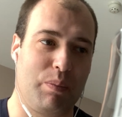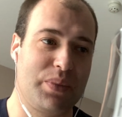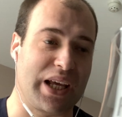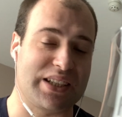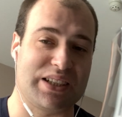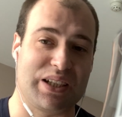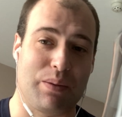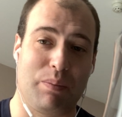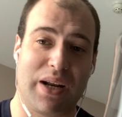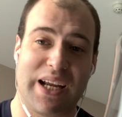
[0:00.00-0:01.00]
getting the
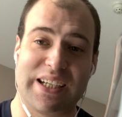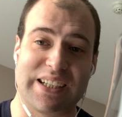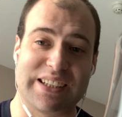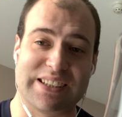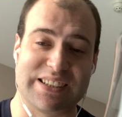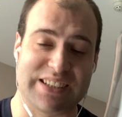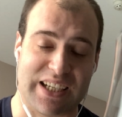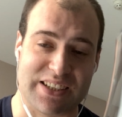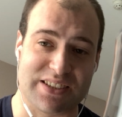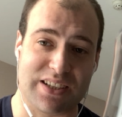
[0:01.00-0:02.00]
planning
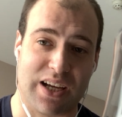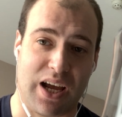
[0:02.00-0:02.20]
consent